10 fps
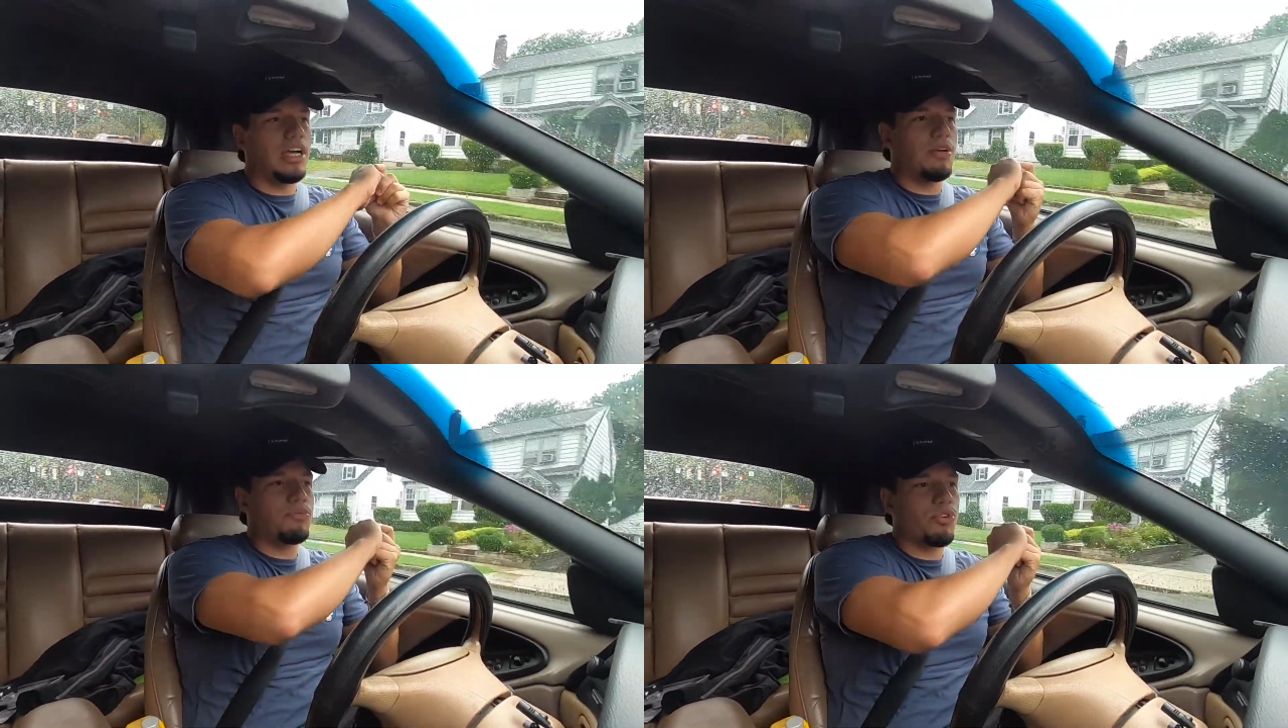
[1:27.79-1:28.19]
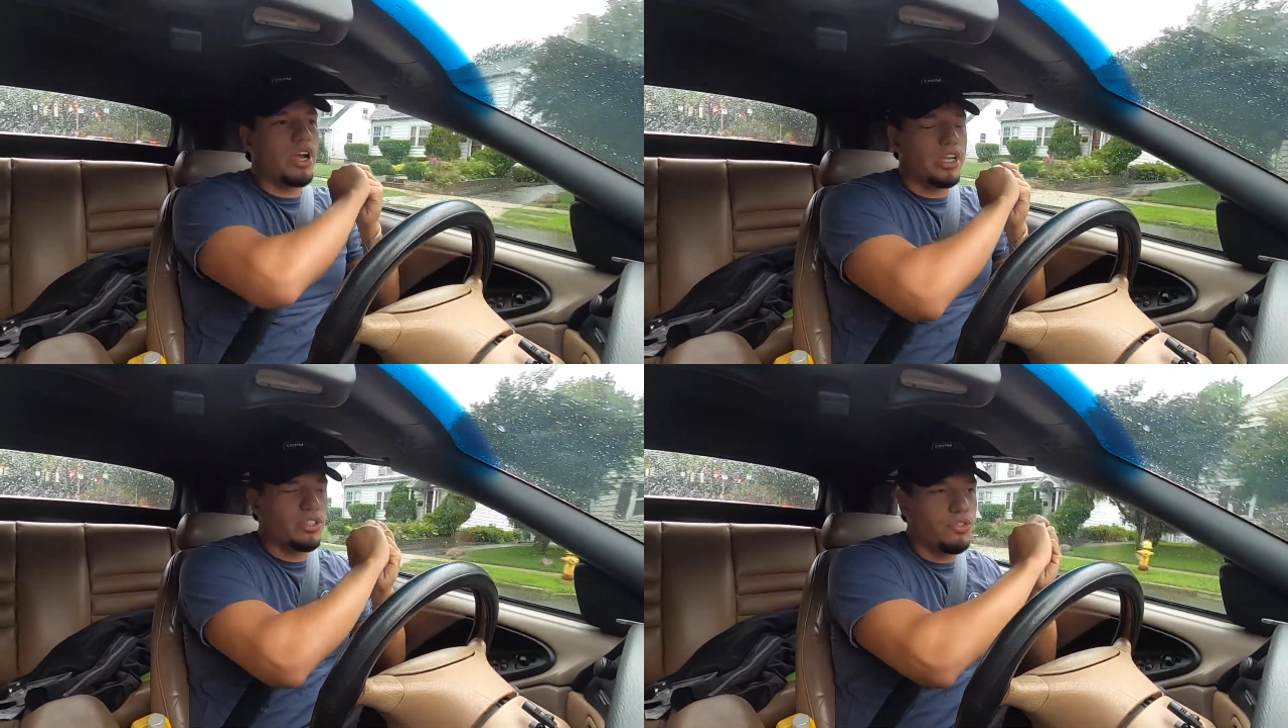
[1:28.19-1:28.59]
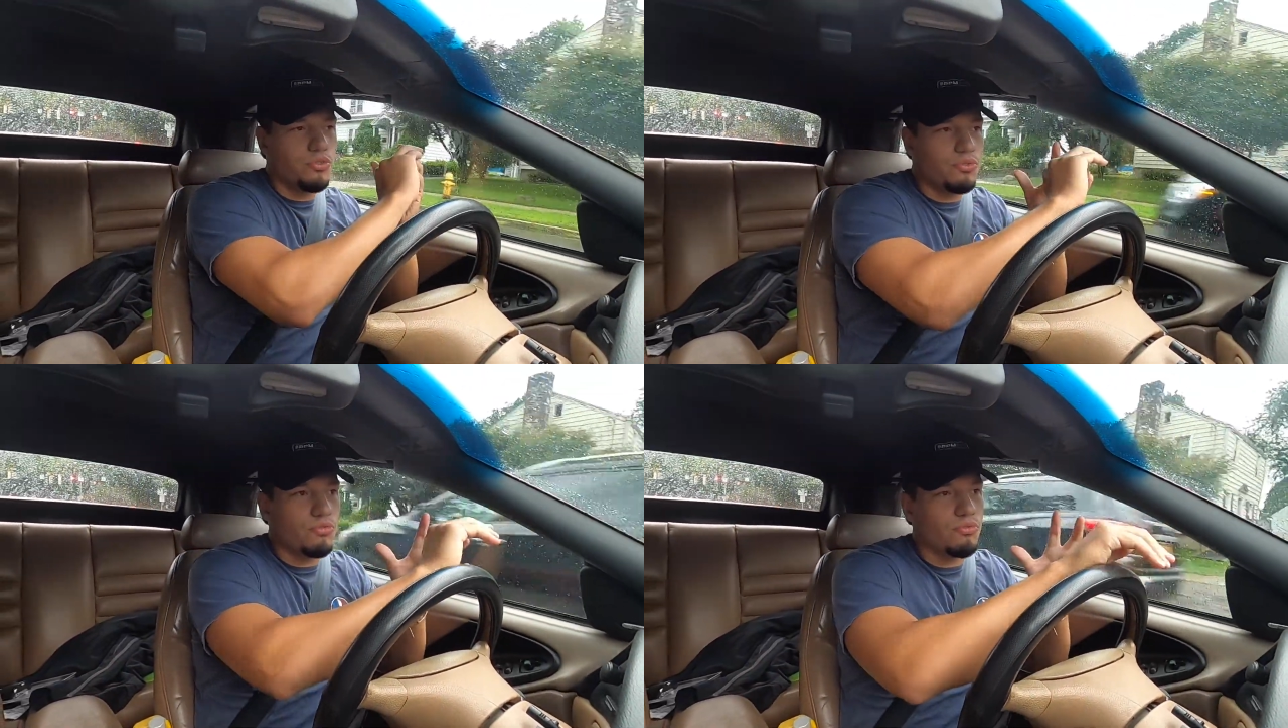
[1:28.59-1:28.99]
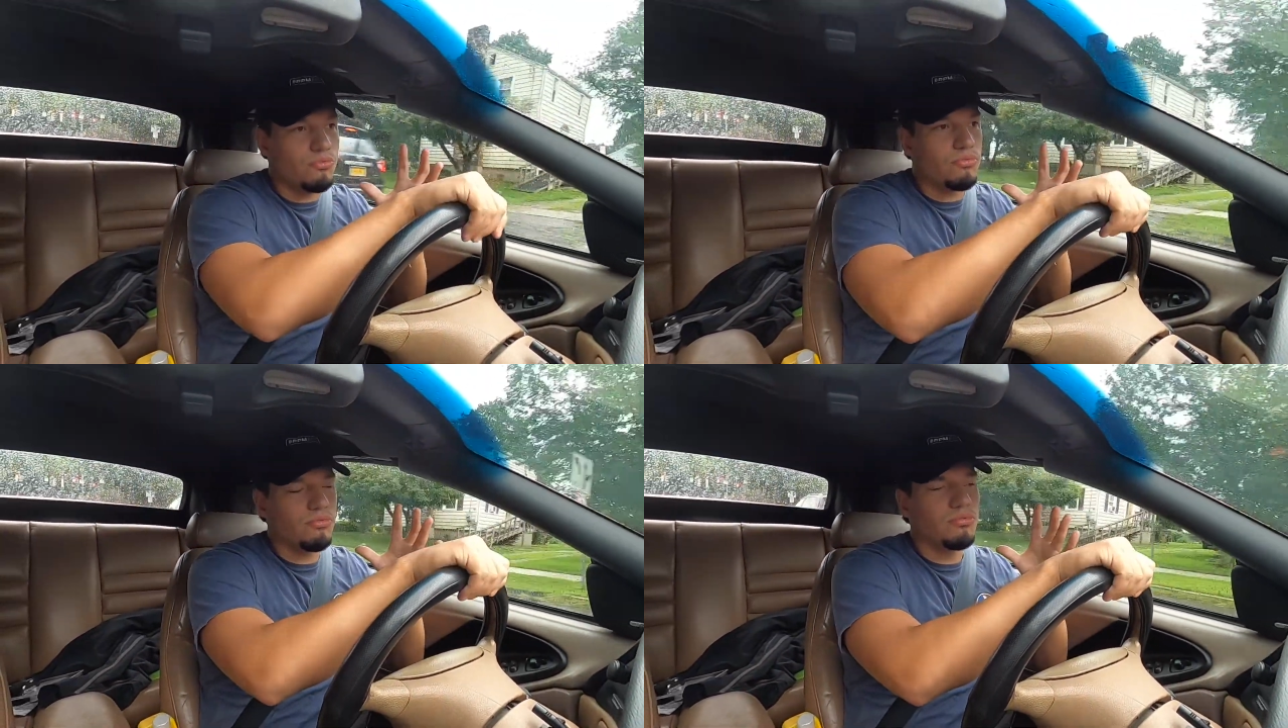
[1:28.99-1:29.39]
I'm trying
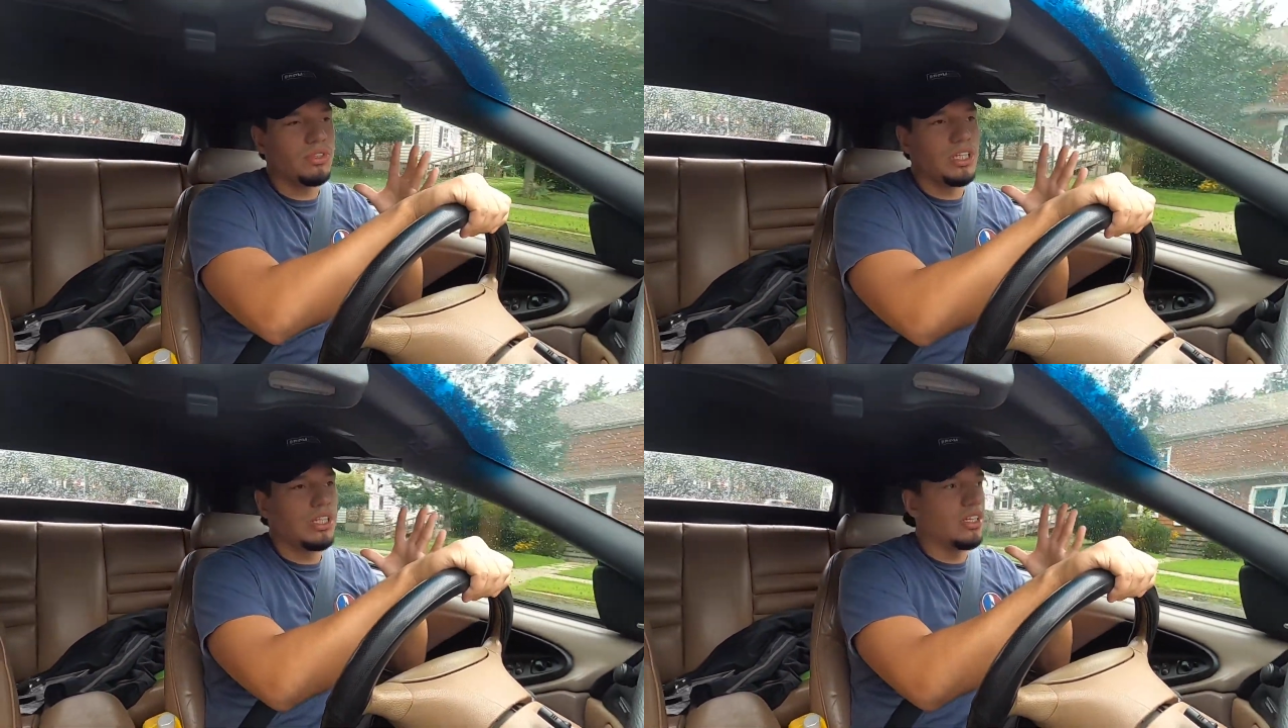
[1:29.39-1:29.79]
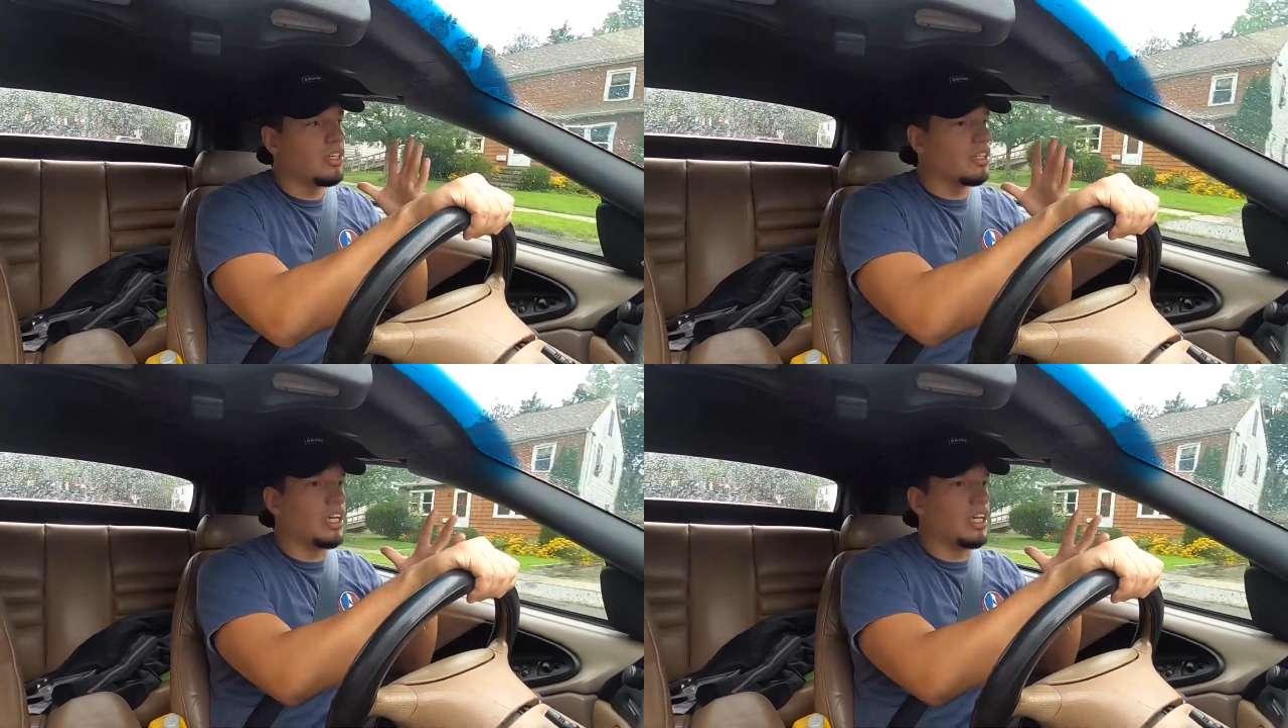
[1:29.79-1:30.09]
to